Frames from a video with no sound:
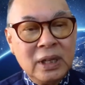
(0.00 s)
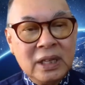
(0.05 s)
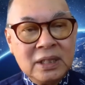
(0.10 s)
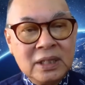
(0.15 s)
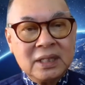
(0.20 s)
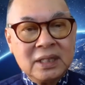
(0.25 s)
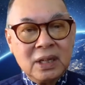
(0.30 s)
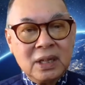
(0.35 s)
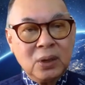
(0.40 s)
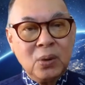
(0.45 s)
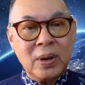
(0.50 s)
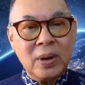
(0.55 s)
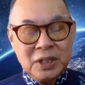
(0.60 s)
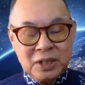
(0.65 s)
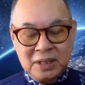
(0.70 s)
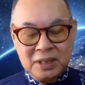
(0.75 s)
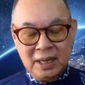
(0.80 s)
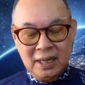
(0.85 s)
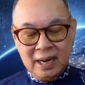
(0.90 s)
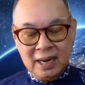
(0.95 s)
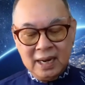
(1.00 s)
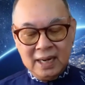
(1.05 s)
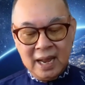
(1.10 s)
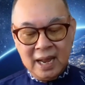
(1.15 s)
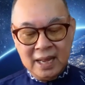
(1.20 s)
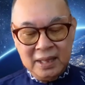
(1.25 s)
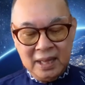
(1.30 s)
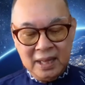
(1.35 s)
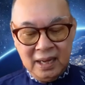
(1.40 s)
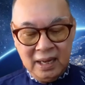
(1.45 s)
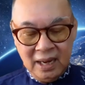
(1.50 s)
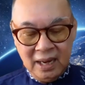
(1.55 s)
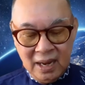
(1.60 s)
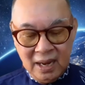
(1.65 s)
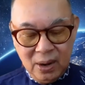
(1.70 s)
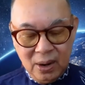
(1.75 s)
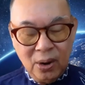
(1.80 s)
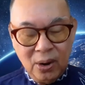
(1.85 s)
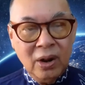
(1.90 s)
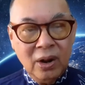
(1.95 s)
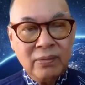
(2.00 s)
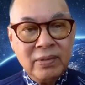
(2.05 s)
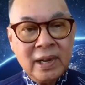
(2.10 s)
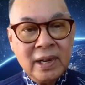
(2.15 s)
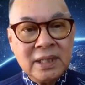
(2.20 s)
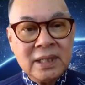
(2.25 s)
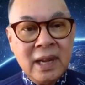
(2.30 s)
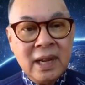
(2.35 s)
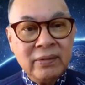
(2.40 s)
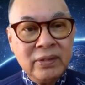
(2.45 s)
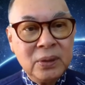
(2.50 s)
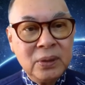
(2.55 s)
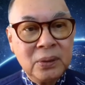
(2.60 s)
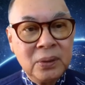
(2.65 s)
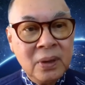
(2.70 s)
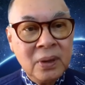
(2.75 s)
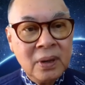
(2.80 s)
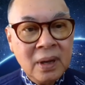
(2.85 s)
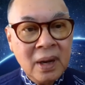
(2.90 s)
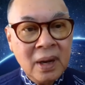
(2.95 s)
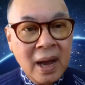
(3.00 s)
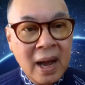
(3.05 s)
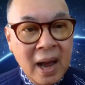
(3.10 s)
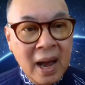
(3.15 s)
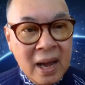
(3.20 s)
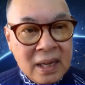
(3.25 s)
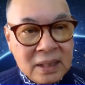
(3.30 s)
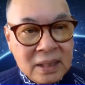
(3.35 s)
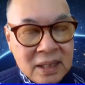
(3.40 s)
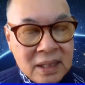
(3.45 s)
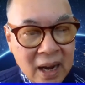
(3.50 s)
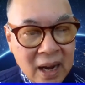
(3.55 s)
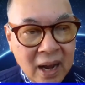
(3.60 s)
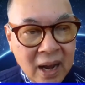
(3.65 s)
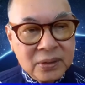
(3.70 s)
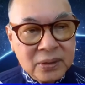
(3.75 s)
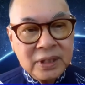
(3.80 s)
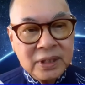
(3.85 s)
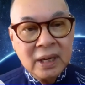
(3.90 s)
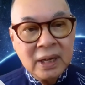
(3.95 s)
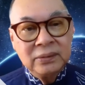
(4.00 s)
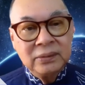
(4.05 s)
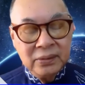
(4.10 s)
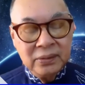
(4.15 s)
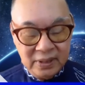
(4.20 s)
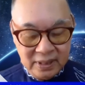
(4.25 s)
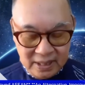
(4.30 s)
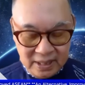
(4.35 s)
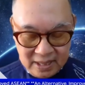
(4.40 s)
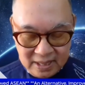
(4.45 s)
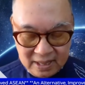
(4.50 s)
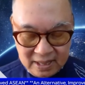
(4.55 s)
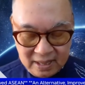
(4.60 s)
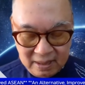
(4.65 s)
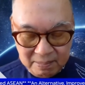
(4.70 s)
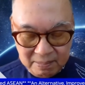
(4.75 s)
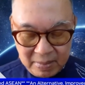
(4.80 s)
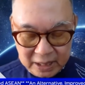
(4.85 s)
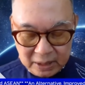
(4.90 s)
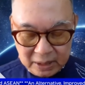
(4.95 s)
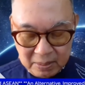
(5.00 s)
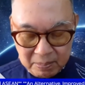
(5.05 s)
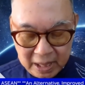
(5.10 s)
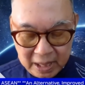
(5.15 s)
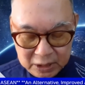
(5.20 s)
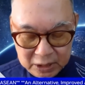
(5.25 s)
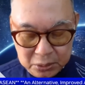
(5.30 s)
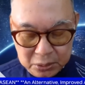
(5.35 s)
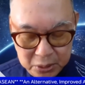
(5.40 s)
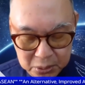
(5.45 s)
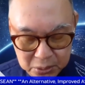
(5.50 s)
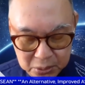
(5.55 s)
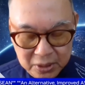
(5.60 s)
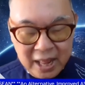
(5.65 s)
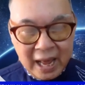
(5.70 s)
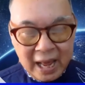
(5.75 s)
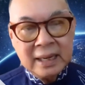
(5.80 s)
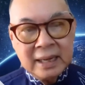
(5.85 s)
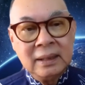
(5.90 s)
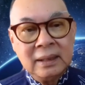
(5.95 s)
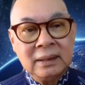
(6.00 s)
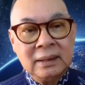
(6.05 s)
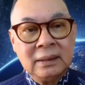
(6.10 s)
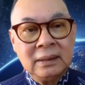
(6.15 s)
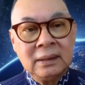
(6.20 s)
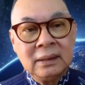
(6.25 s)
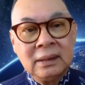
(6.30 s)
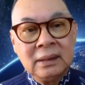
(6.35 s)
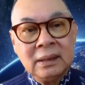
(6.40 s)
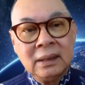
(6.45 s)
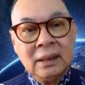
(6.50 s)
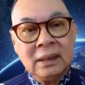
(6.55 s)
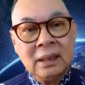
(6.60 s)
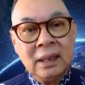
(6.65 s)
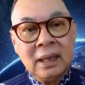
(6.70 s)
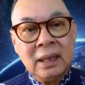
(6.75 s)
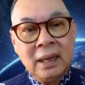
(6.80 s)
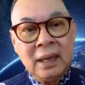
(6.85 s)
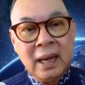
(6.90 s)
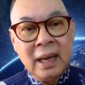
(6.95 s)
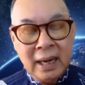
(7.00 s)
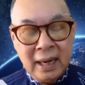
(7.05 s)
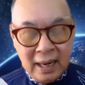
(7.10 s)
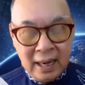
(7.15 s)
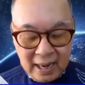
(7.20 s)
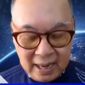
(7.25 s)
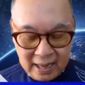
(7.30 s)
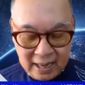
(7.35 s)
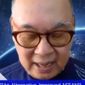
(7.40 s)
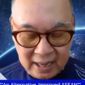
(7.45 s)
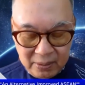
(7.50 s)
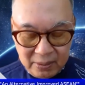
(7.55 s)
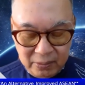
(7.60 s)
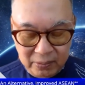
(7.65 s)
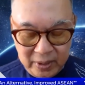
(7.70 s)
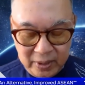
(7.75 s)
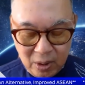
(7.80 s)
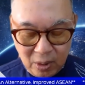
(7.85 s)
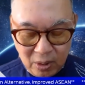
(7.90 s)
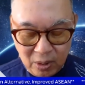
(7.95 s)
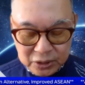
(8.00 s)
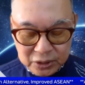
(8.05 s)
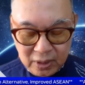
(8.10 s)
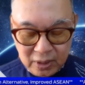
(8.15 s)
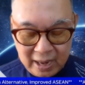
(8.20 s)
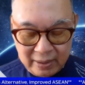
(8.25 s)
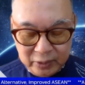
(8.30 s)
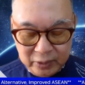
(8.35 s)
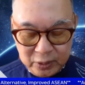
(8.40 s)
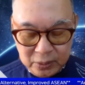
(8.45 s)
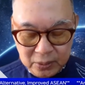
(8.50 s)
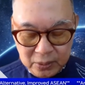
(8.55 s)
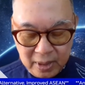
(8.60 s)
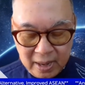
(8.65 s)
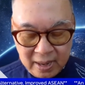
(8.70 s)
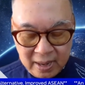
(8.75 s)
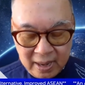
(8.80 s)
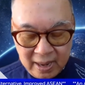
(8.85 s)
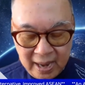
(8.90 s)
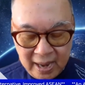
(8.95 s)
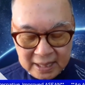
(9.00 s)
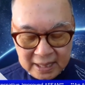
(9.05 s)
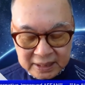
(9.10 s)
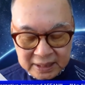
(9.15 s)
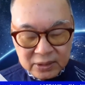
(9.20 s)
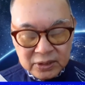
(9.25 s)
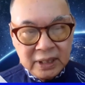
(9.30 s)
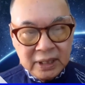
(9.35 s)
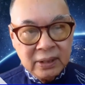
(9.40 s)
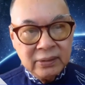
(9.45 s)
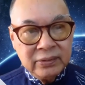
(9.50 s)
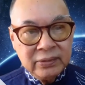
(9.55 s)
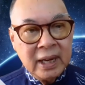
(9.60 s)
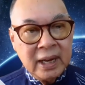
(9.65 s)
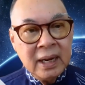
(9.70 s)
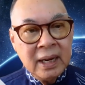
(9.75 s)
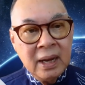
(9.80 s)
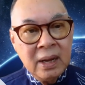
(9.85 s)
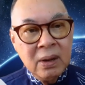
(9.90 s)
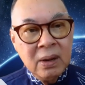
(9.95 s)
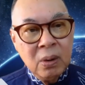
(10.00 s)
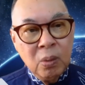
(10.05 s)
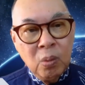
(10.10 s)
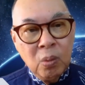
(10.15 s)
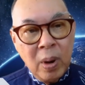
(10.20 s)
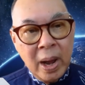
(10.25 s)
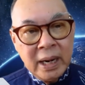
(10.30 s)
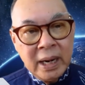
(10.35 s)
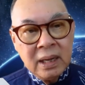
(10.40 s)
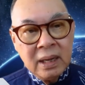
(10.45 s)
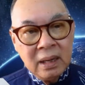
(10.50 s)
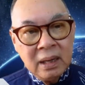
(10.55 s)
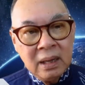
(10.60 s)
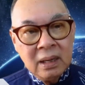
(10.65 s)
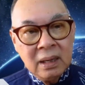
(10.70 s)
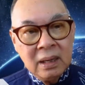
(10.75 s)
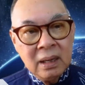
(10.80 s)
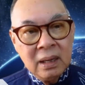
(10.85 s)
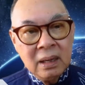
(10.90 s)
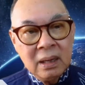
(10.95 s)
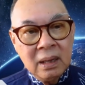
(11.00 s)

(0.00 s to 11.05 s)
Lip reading: So this is a question that I think all of us have to ask ourselves. But to do that, then we also have to ask ourselves, then what